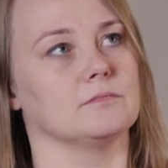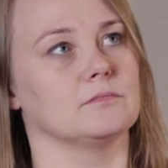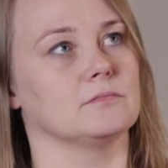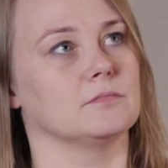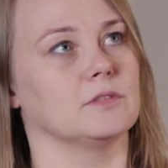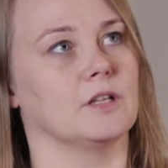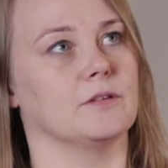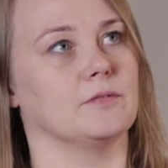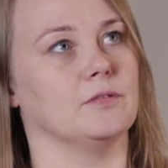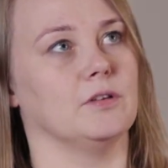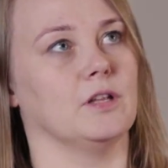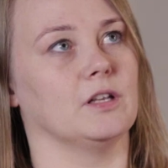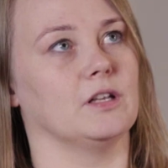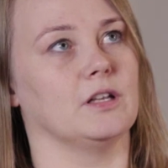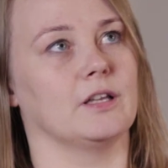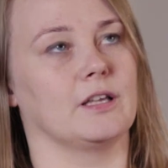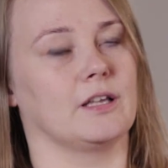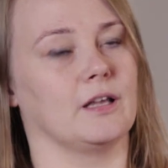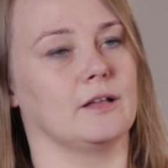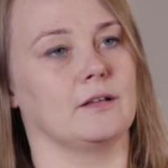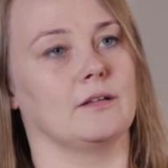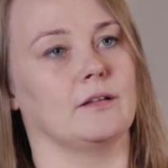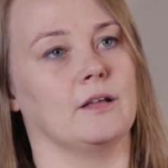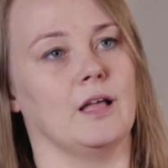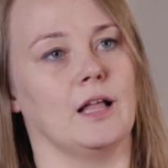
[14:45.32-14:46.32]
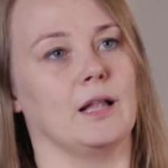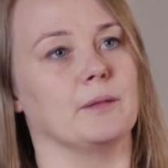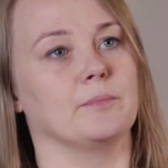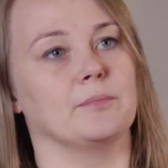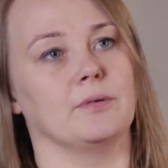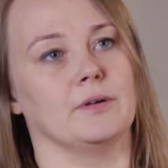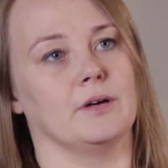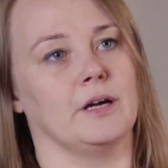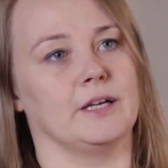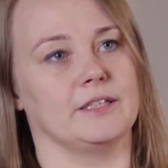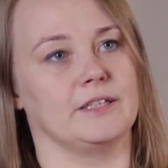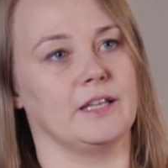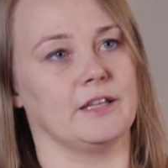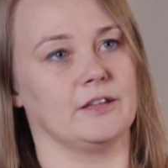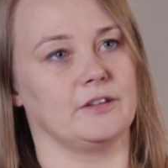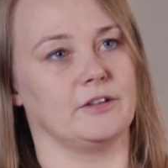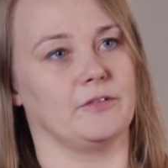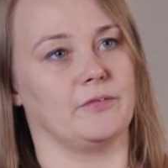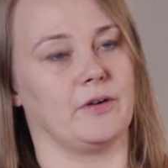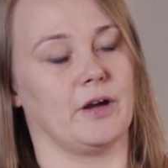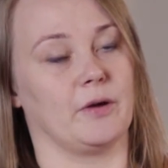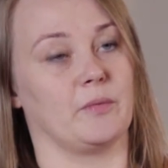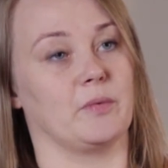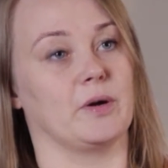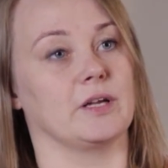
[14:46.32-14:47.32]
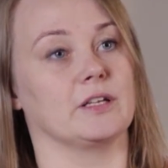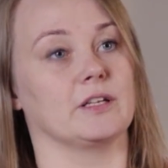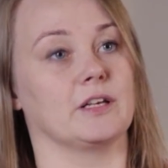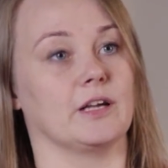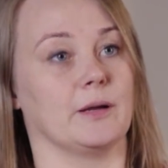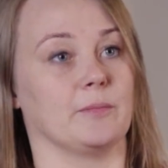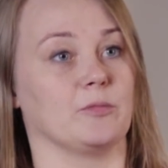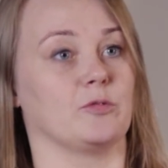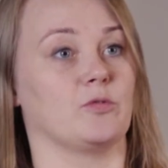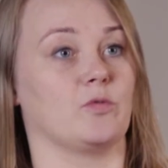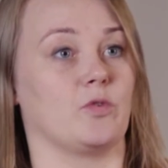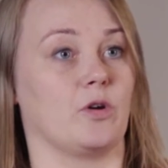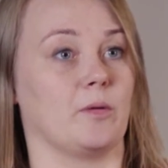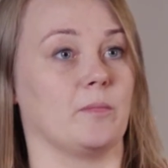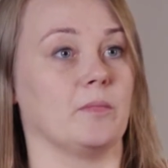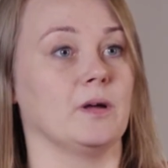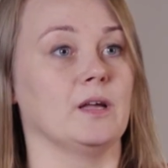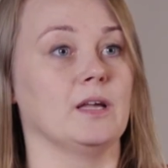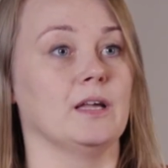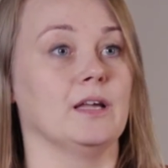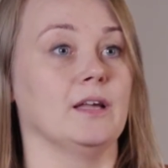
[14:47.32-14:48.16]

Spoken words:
definitely help identify where it comes from.